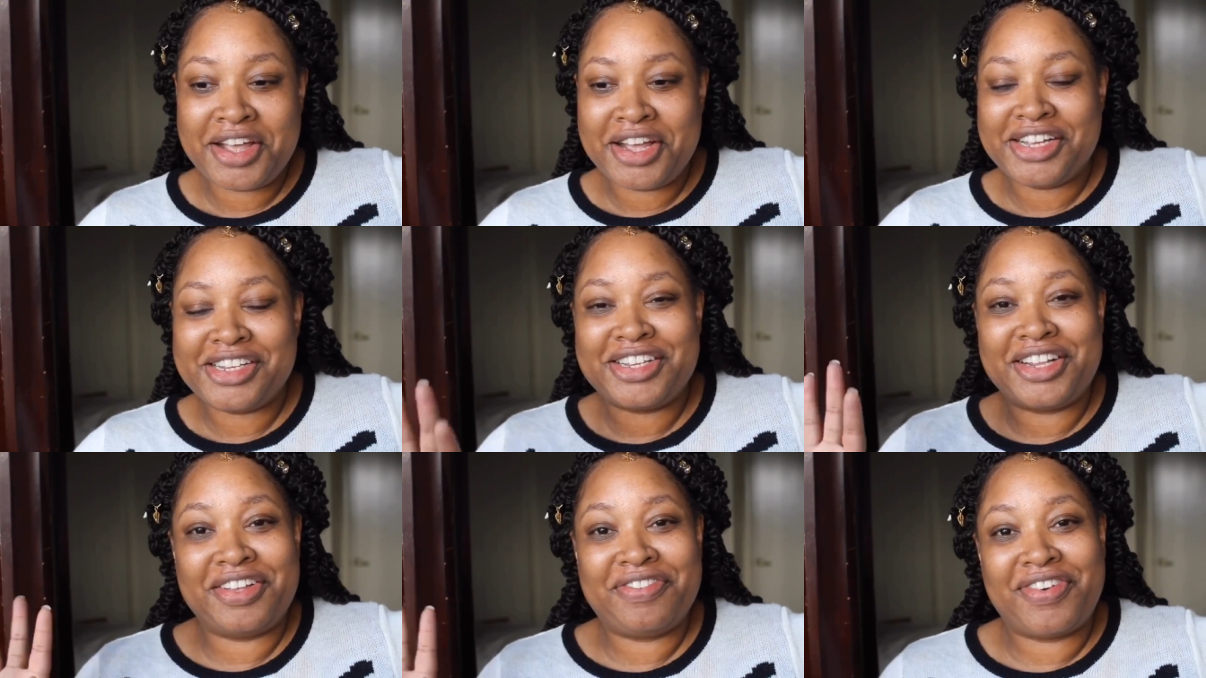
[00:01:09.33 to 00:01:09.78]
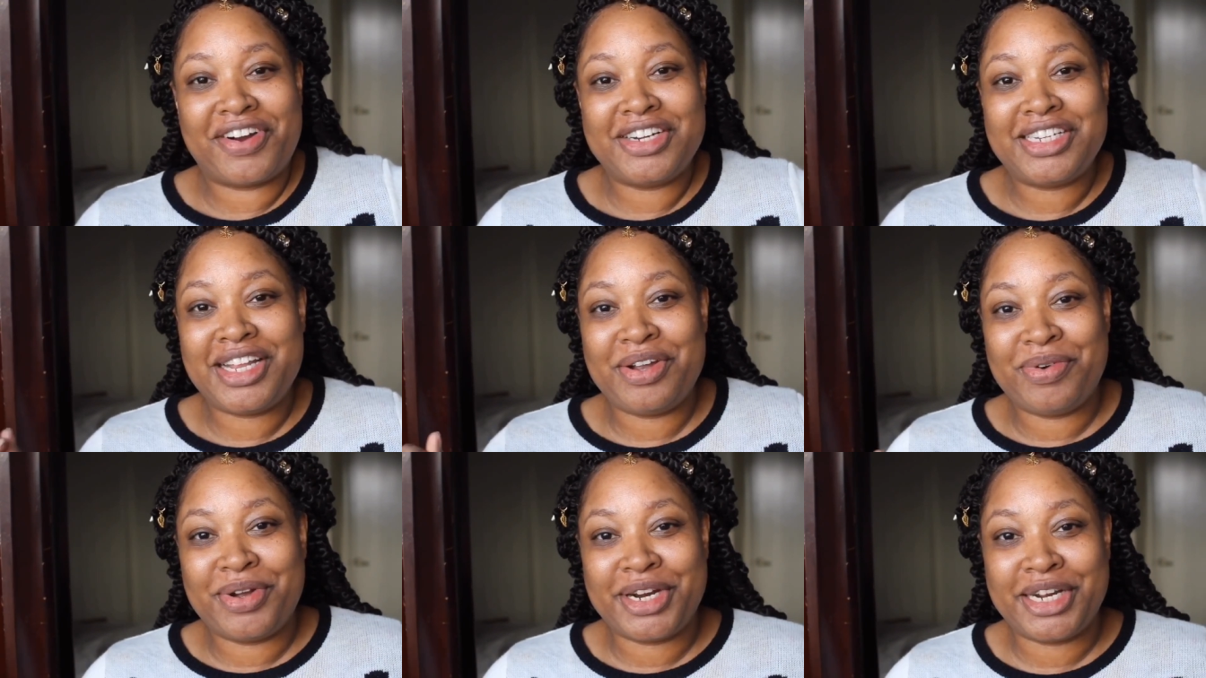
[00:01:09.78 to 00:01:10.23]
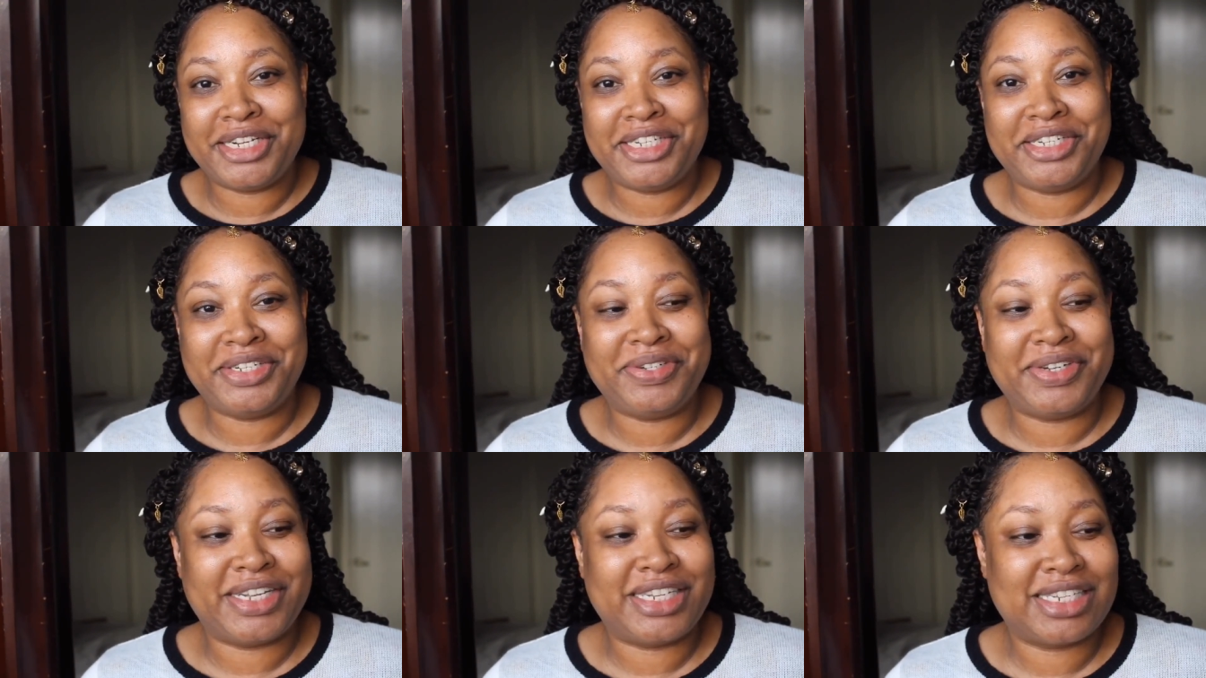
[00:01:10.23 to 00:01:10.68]
So the first thing we're going to
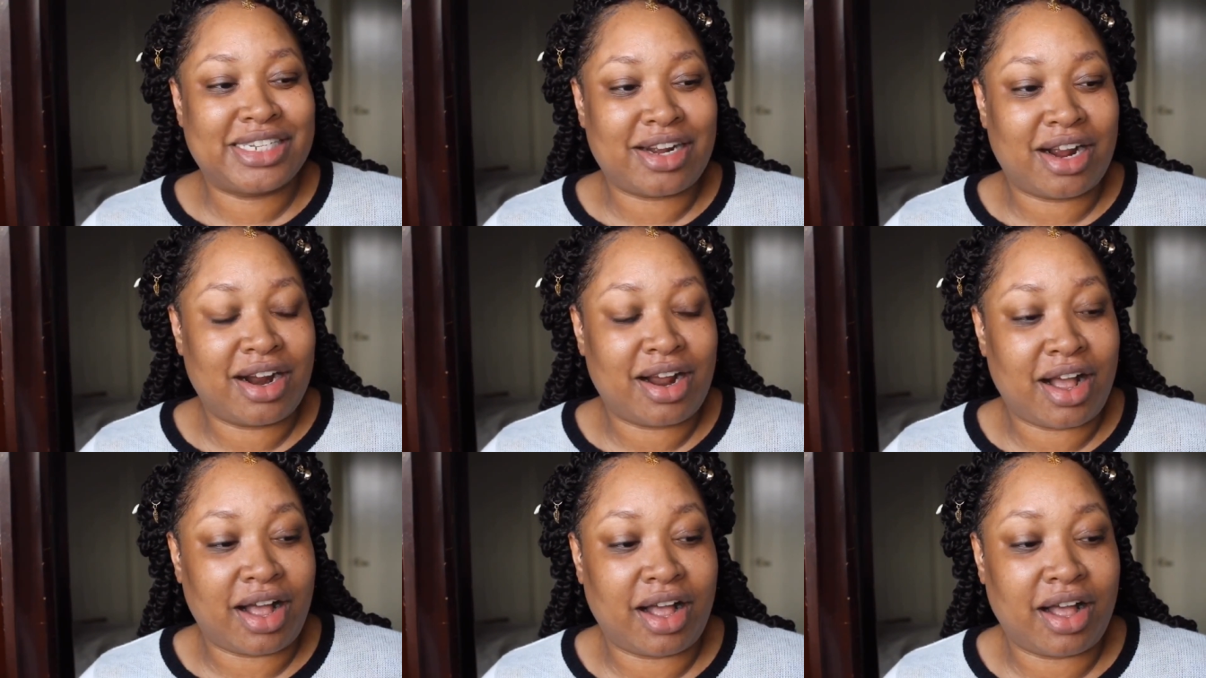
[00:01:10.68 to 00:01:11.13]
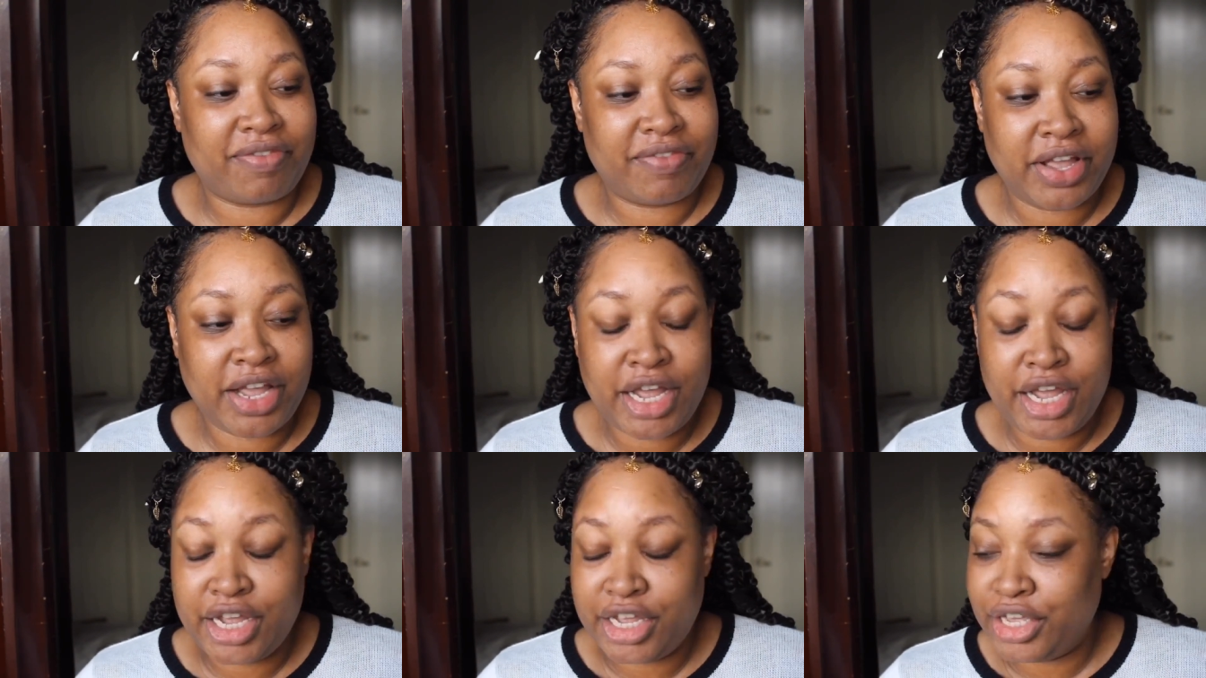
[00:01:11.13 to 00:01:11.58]
do is start off